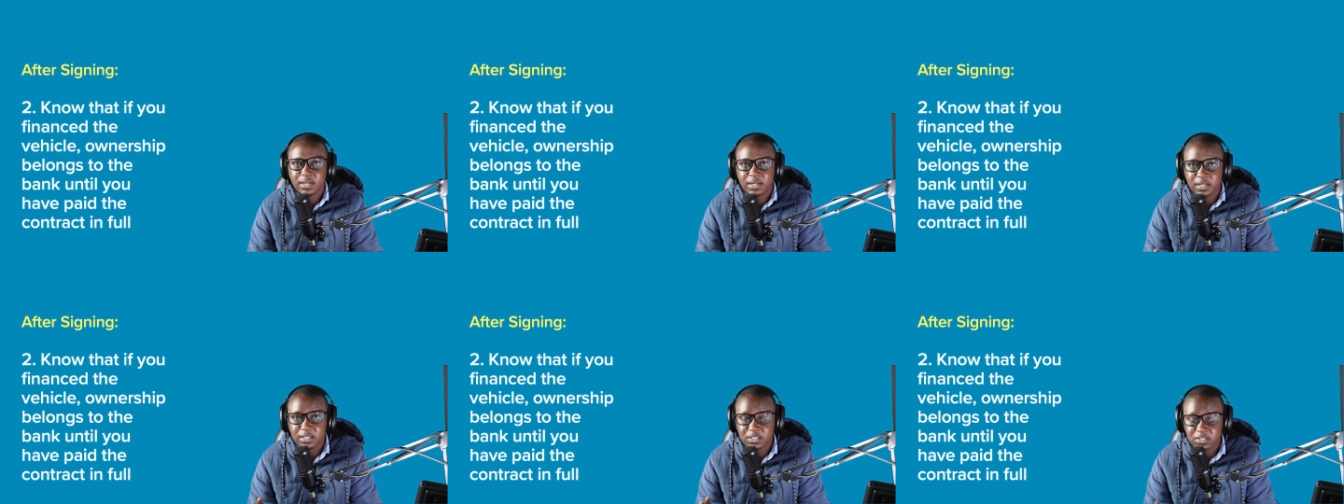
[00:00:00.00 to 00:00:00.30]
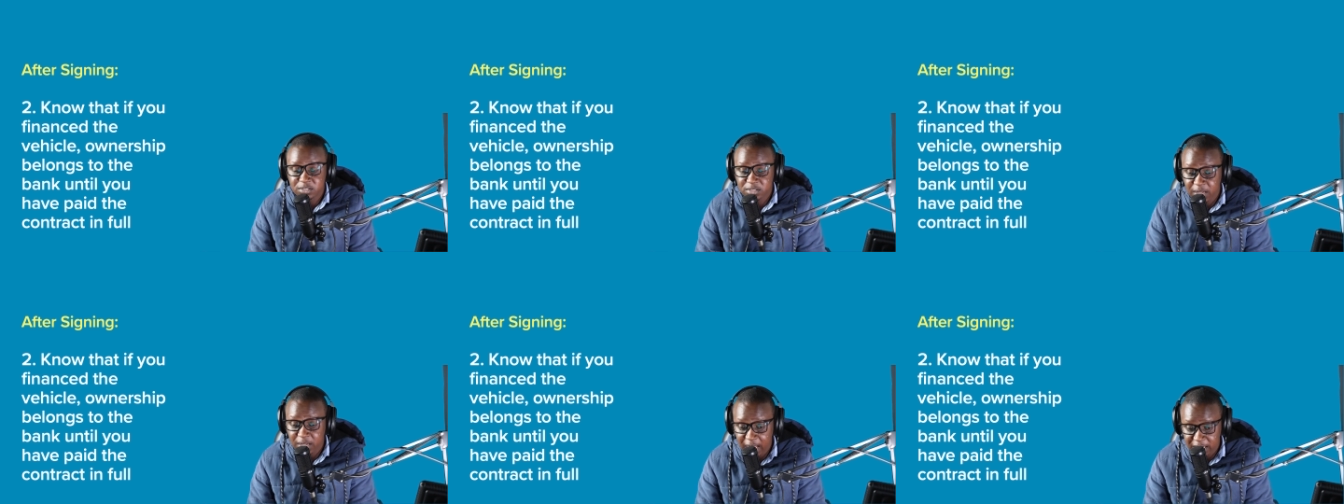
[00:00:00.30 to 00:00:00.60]
It's
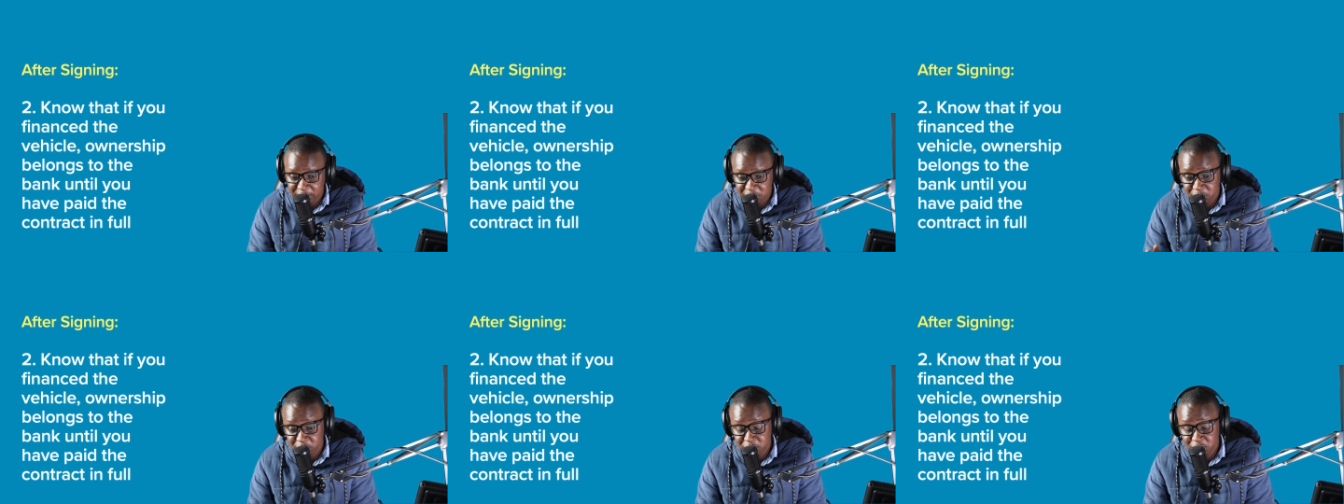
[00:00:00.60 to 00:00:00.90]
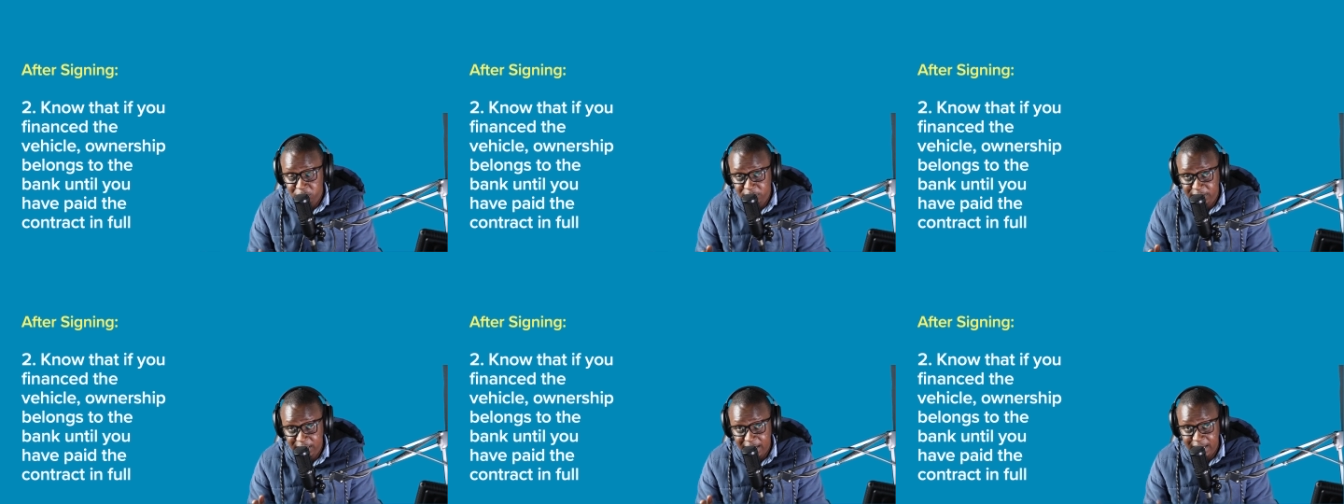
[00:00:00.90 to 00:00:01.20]
not
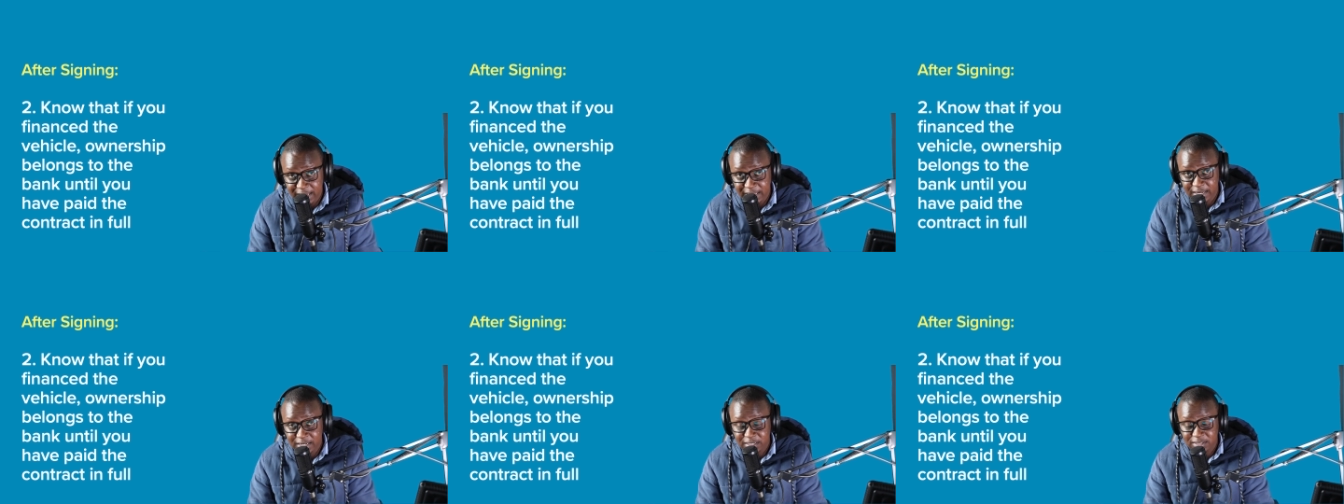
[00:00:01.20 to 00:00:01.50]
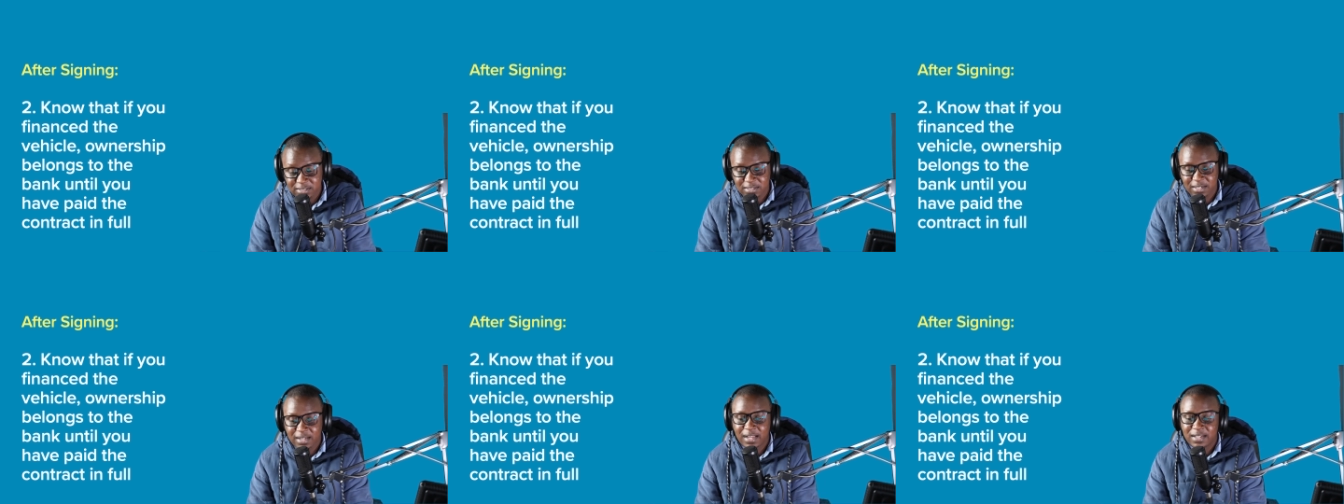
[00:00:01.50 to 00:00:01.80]
your car
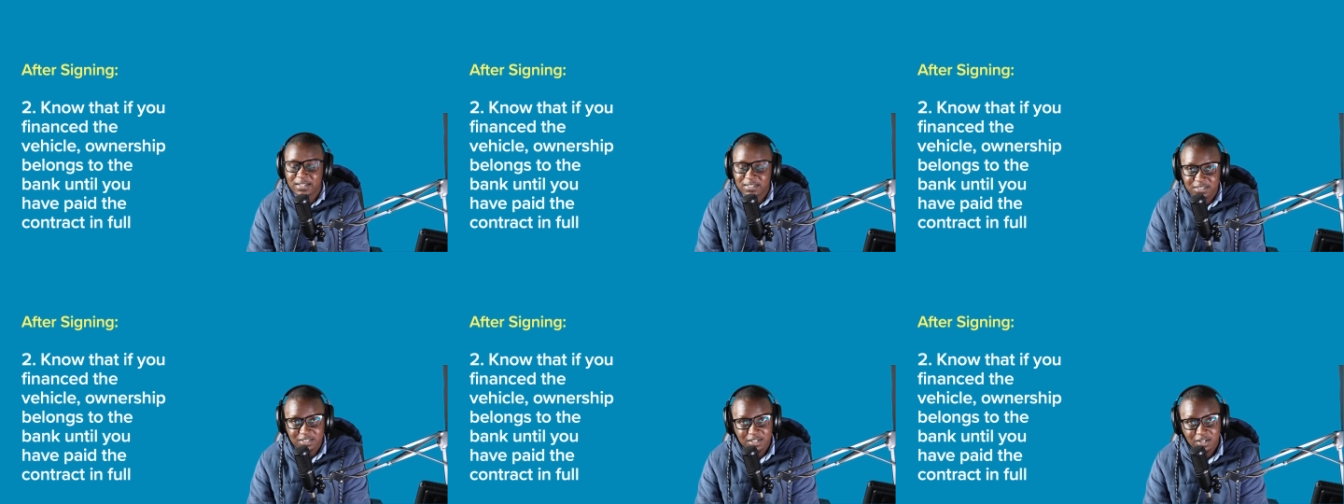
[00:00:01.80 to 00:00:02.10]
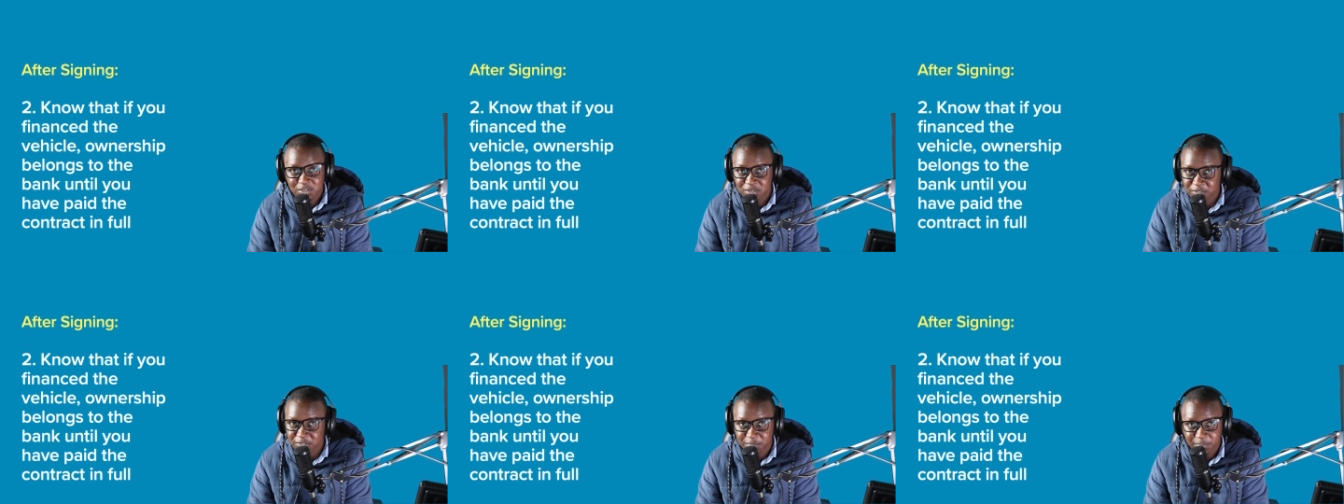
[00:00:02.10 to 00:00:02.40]
yet until
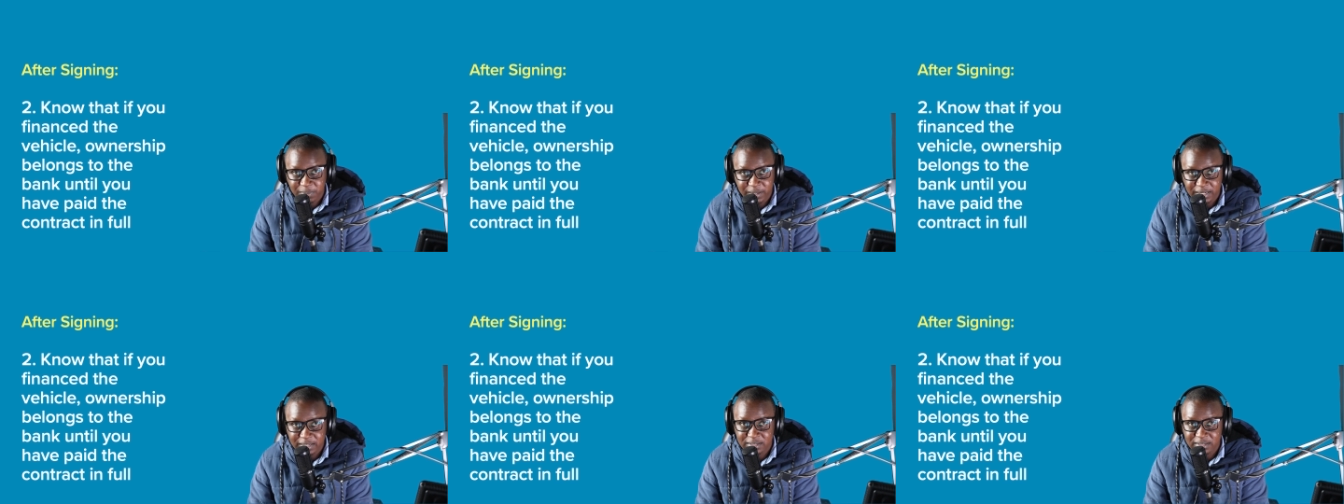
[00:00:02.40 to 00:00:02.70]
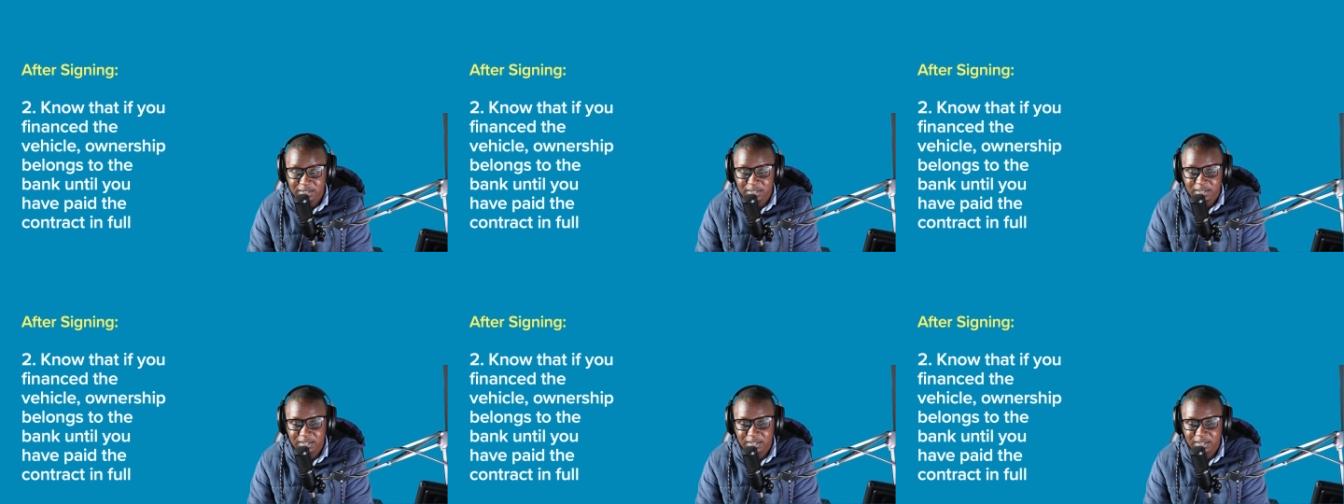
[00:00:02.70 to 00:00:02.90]
you have paid